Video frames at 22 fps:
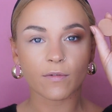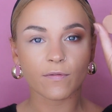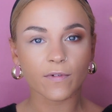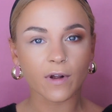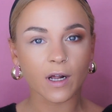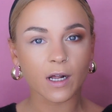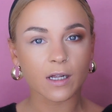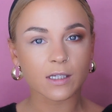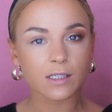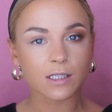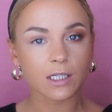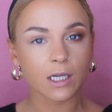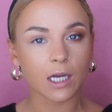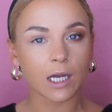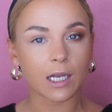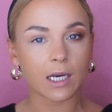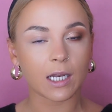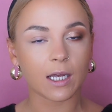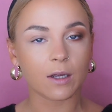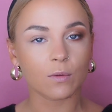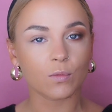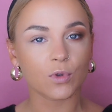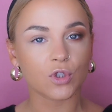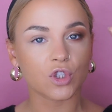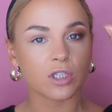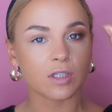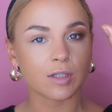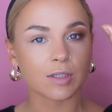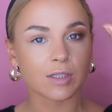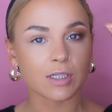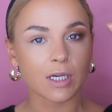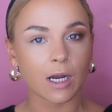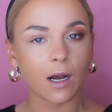first colour, which
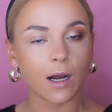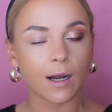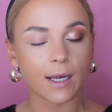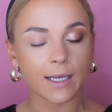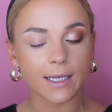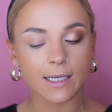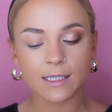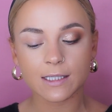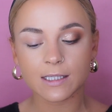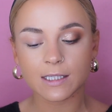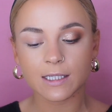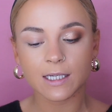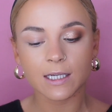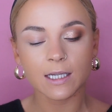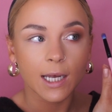is Tide,